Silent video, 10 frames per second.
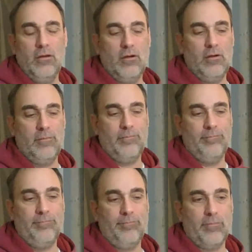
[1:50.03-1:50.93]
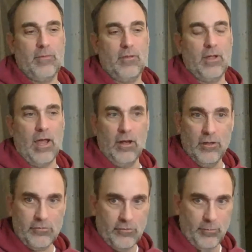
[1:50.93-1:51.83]
Um, again,
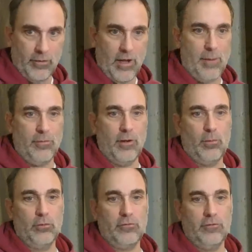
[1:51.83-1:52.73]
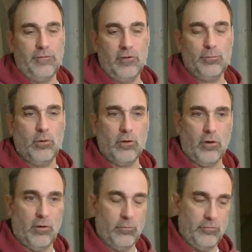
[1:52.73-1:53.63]
unless it's something that happened that I posted to Facebook
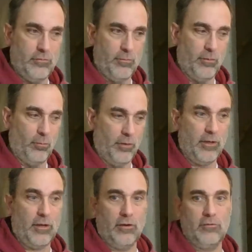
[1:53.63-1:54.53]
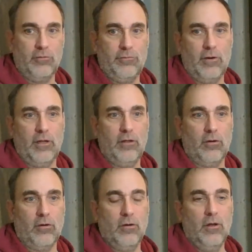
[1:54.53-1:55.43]
or it was something ridiculously funny
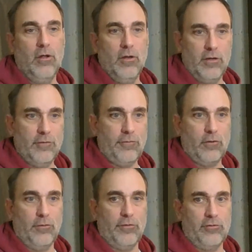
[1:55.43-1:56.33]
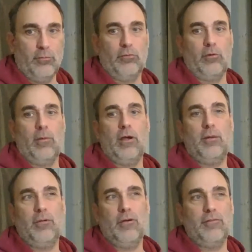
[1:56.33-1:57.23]
or difficult that someone's reminded
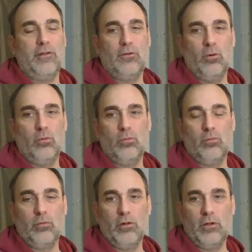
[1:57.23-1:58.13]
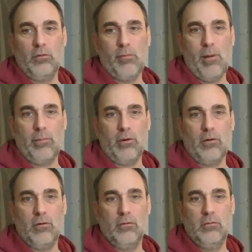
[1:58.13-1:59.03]
me of, I don't really remember
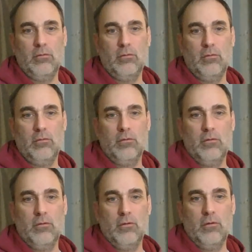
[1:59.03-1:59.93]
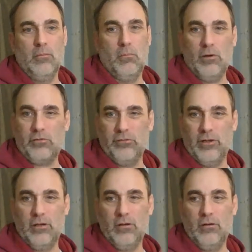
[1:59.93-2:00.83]
much of
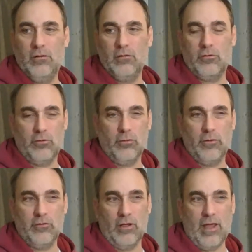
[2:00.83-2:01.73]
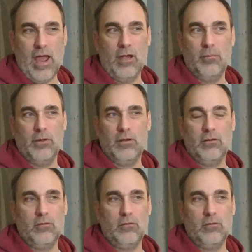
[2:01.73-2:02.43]
it. There's certain things I can, but